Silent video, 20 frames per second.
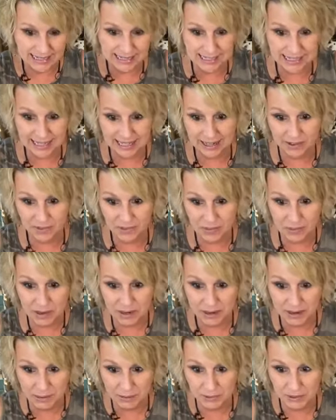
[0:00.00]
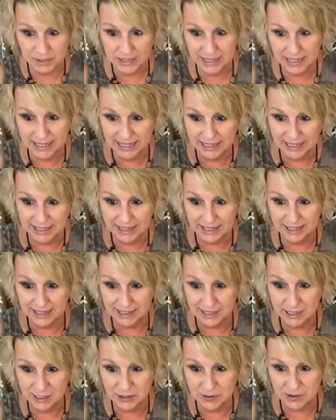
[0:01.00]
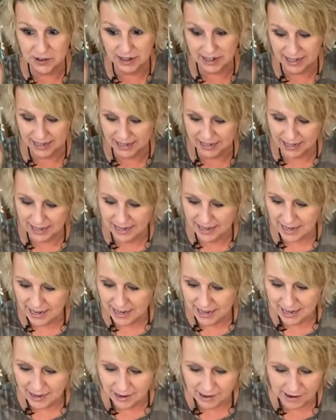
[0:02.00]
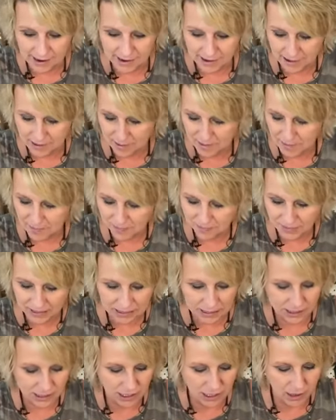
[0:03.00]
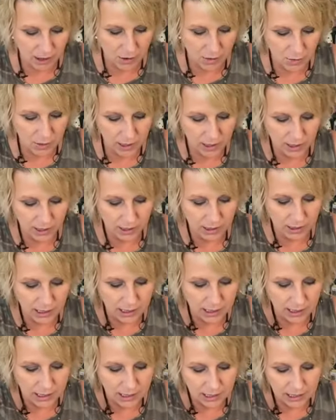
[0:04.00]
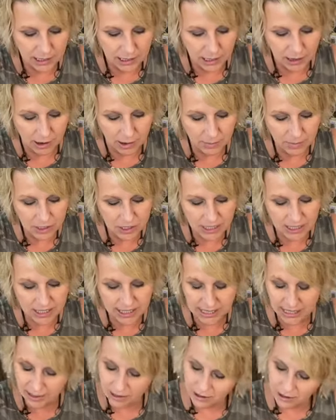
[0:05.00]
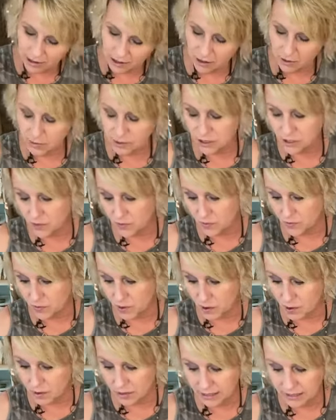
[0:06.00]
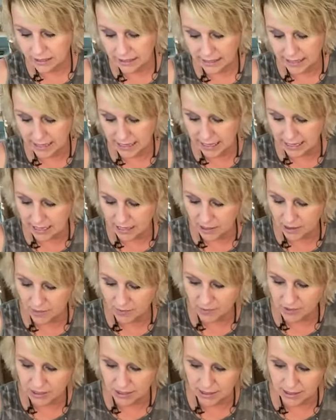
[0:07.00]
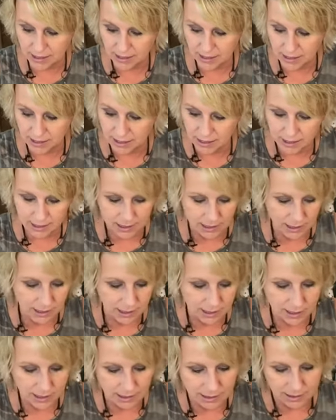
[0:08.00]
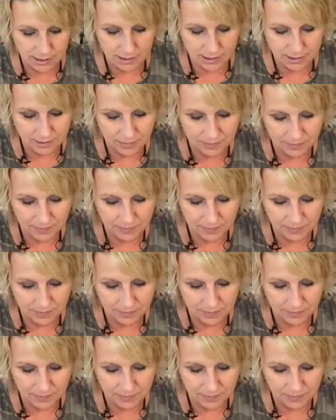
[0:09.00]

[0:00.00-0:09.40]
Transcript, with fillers: of see from down here. I'm looking at the screen. Um, so we could, you know, I'm just thinking, you know, it's fallen leaves and uh, um,